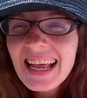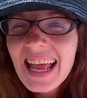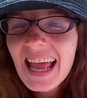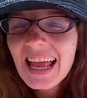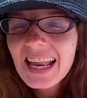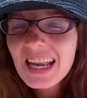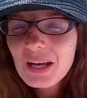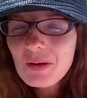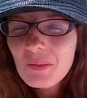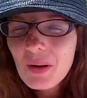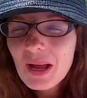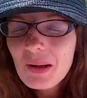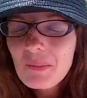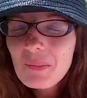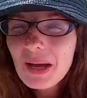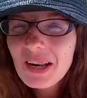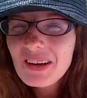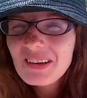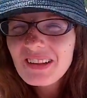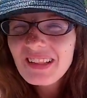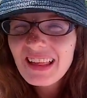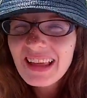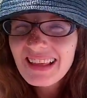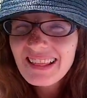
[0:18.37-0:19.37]
anyway,
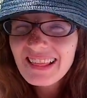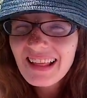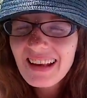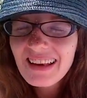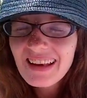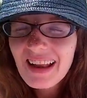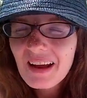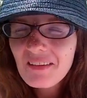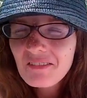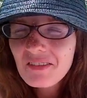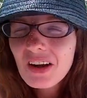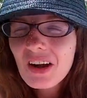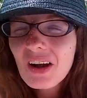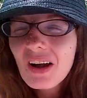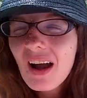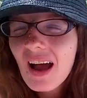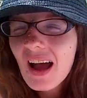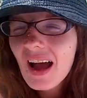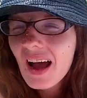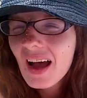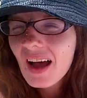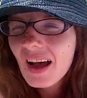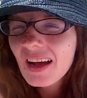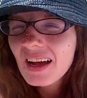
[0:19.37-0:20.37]
better late than never.
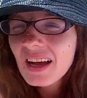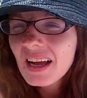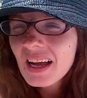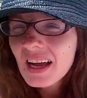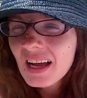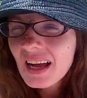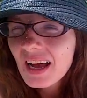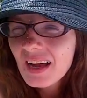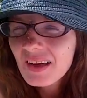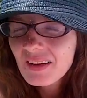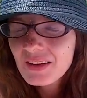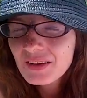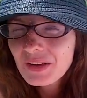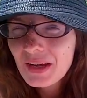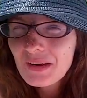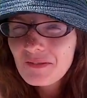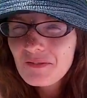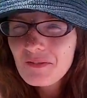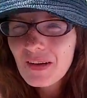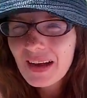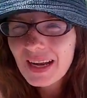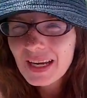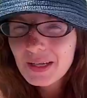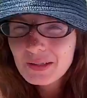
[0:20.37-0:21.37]
Uh, I
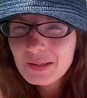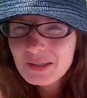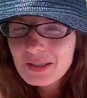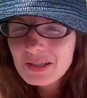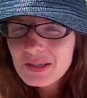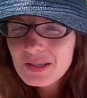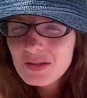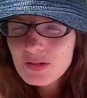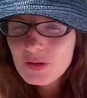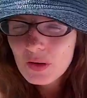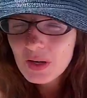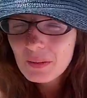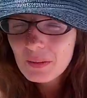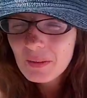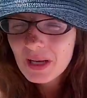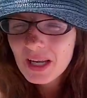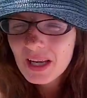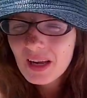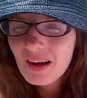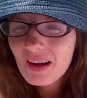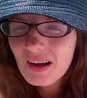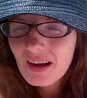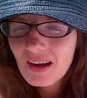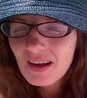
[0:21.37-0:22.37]
invite you to join
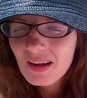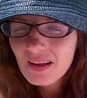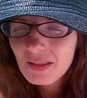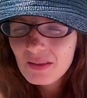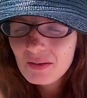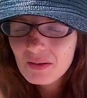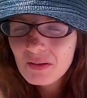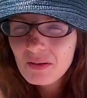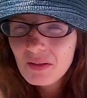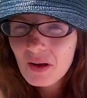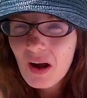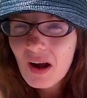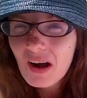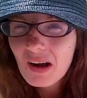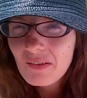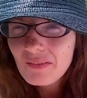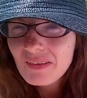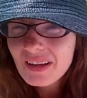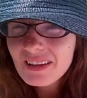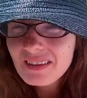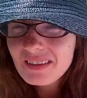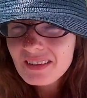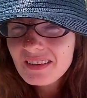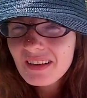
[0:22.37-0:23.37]
me uh, through the
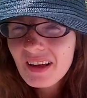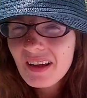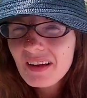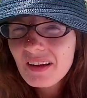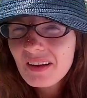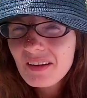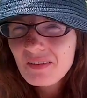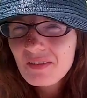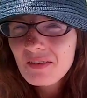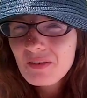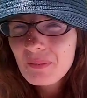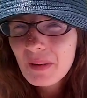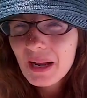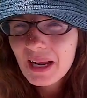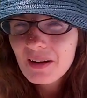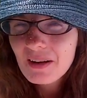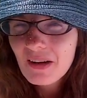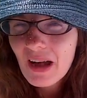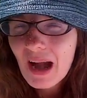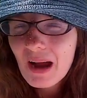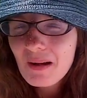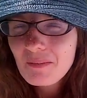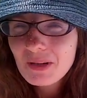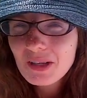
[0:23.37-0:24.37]
harvest of my
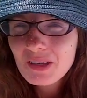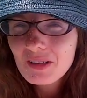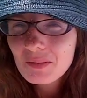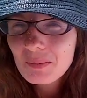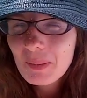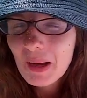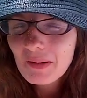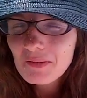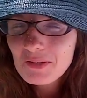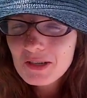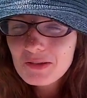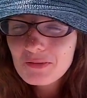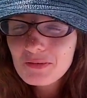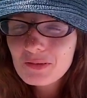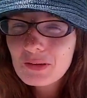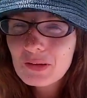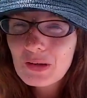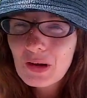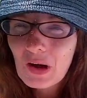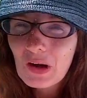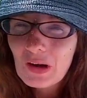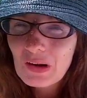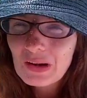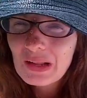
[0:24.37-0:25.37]
grandma's
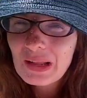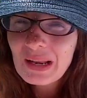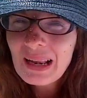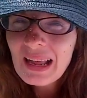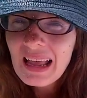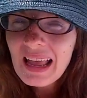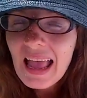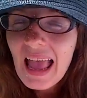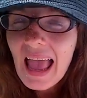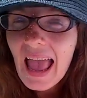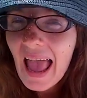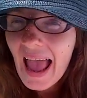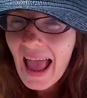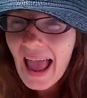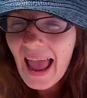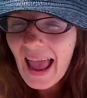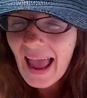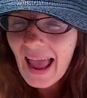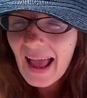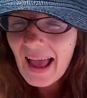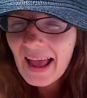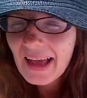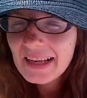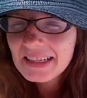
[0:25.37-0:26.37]
bountiful garden.
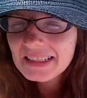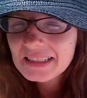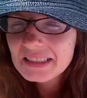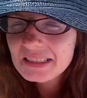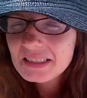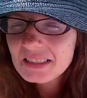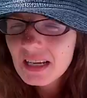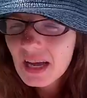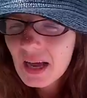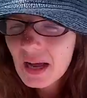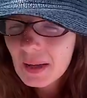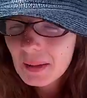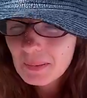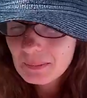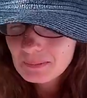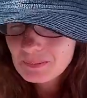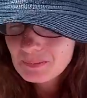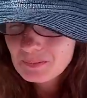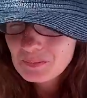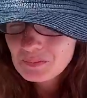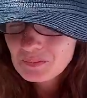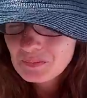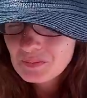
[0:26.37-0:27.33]
And... Um,